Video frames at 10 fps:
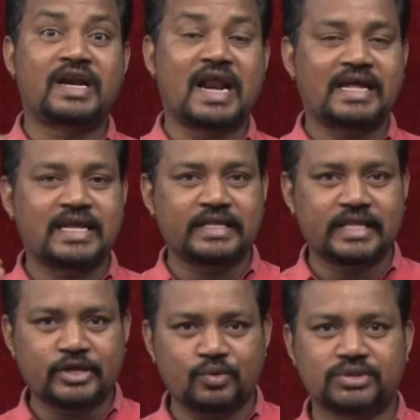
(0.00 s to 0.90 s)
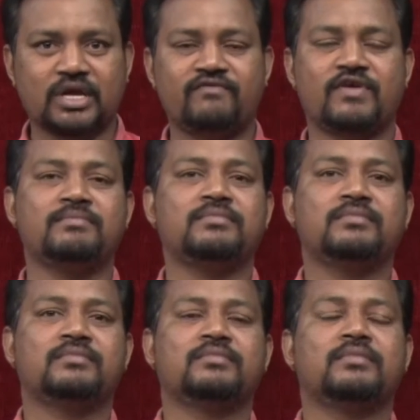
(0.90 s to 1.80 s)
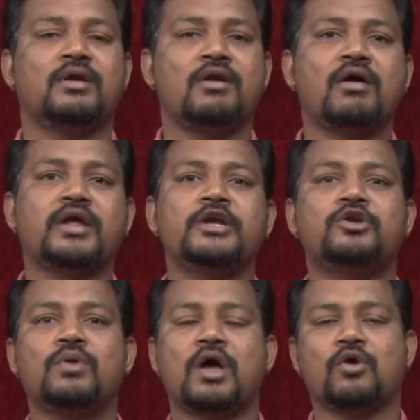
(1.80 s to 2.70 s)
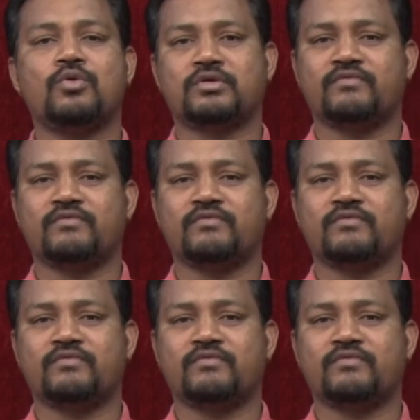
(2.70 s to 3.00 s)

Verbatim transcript: tracking the user from login to logout.